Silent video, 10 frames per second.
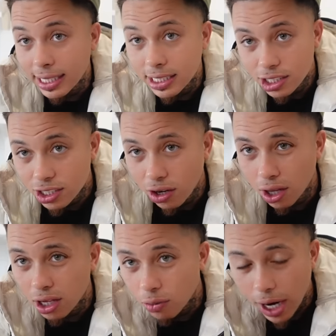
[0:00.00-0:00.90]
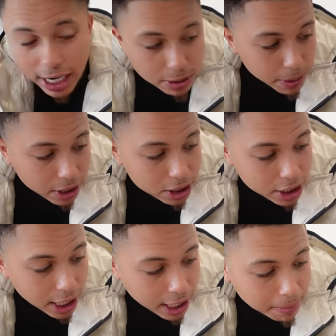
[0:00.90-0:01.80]
just call it raspberry
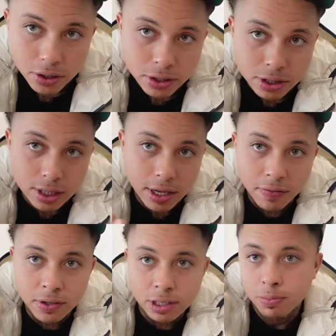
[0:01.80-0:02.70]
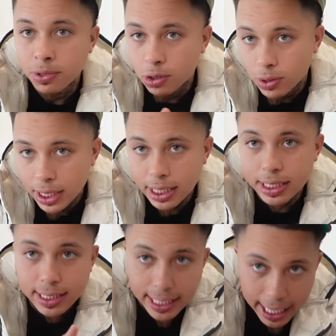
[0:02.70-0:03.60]
jam. There's a difference
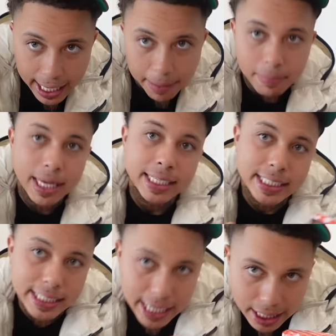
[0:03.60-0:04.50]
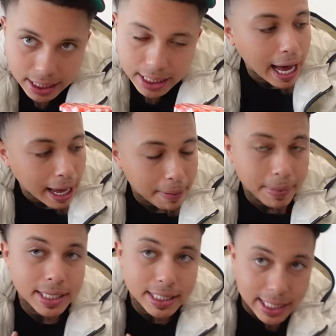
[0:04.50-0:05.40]
between jam and jelly. I'm
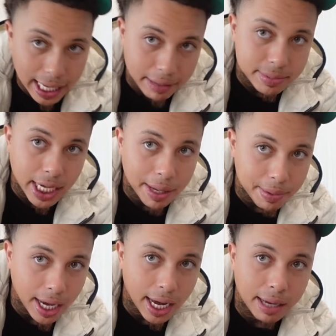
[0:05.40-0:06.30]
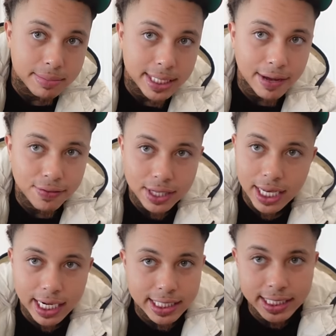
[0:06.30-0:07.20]
a jam type guy. I'm definitely
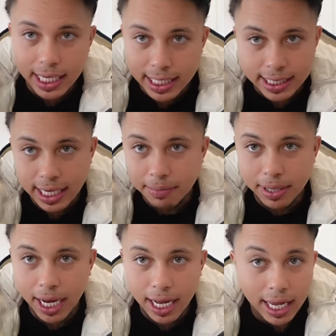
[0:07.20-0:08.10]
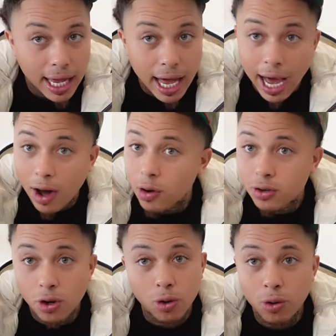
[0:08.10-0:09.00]
not a jelly type guy. I don't
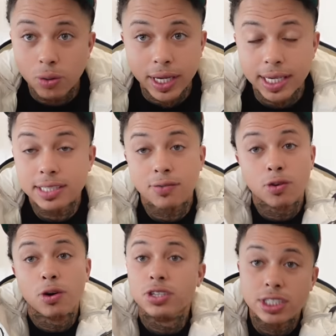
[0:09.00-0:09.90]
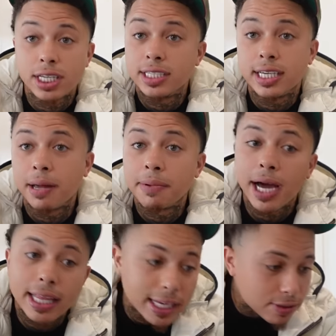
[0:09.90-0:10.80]
know who is. If you're a jelly type
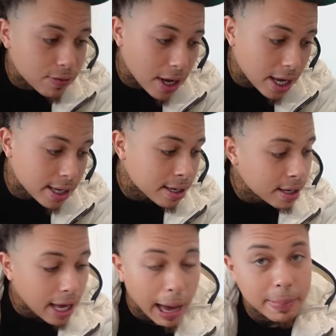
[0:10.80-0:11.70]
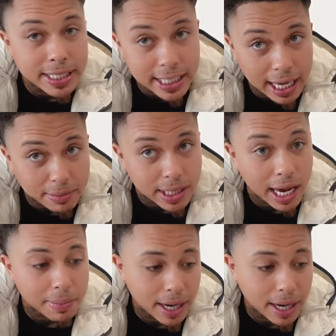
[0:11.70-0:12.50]
guy, that's fine. I'm a jam type